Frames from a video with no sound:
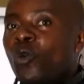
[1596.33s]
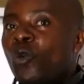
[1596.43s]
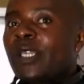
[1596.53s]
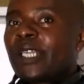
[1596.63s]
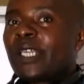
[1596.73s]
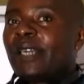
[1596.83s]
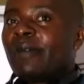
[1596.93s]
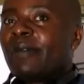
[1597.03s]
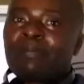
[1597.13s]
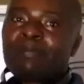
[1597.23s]
has
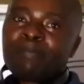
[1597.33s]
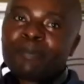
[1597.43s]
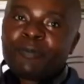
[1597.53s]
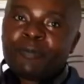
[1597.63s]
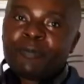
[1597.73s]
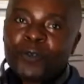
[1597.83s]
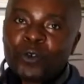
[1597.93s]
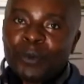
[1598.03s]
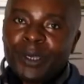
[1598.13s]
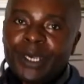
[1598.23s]
brought many
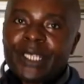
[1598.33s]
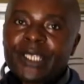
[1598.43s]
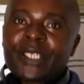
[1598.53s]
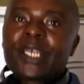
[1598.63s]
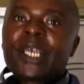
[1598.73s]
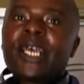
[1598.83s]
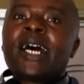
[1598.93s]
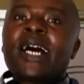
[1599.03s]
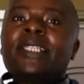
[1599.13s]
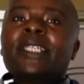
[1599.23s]
students in a
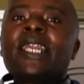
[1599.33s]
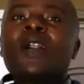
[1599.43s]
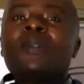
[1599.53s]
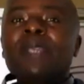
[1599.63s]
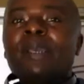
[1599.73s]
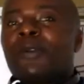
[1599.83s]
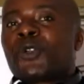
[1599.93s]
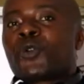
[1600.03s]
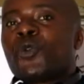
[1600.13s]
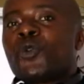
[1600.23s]
few minutes,
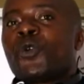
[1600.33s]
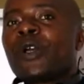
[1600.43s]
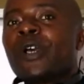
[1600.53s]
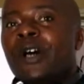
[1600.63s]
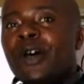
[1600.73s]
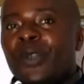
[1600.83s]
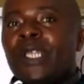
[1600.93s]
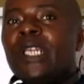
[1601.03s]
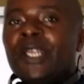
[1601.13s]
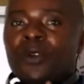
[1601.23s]
and then I'll be able
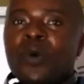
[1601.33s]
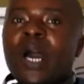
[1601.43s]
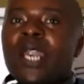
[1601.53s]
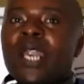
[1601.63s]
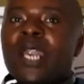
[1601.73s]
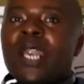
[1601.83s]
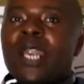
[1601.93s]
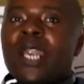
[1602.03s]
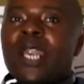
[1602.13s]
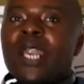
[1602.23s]
to really
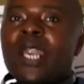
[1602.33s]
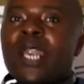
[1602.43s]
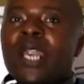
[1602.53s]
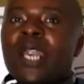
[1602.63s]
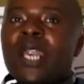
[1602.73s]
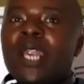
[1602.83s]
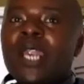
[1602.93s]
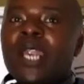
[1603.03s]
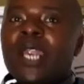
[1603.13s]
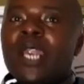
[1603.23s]
reward you.
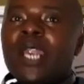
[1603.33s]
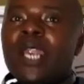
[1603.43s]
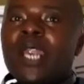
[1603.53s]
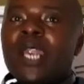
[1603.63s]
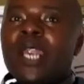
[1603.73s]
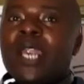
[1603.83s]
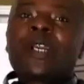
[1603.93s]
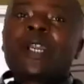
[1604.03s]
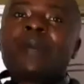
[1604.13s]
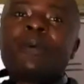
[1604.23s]
I'll be able to
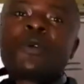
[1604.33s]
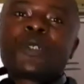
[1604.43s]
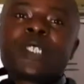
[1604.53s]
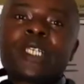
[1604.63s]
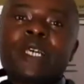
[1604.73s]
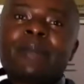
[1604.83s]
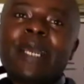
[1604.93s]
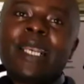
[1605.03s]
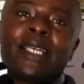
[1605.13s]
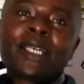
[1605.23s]
reward you.
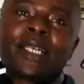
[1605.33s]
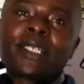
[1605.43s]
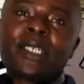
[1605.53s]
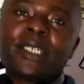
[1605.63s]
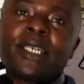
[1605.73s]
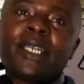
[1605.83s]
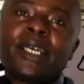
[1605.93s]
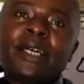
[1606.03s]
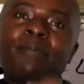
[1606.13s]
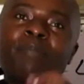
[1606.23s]
I'll be able to reward you.
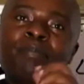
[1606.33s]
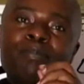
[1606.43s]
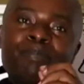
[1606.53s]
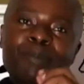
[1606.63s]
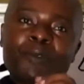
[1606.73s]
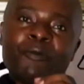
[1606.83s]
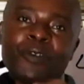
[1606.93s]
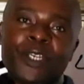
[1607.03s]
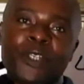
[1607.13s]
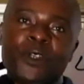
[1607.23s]
Those guys who are able to
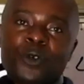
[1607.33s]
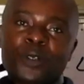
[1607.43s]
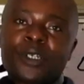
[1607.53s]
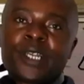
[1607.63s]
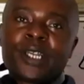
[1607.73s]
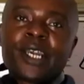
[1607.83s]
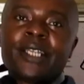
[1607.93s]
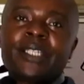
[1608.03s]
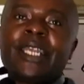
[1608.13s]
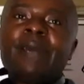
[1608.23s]
share my
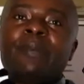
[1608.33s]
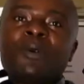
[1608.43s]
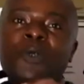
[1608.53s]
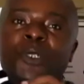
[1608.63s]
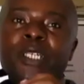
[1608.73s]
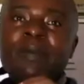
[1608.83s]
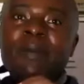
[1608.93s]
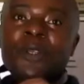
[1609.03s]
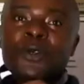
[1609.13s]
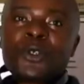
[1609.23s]
LinkedIn video,
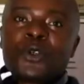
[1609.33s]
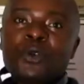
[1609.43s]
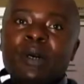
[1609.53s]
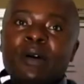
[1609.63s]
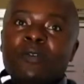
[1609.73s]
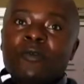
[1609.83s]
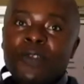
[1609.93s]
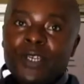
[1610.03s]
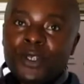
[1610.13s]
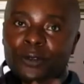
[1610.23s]
they're able to share my
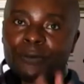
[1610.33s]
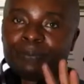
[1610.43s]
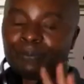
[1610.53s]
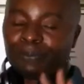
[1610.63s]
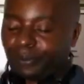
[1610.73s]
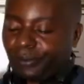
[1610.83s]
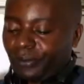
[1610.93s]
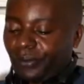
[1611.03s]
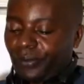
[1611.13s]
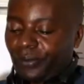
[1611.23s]
YouTube video,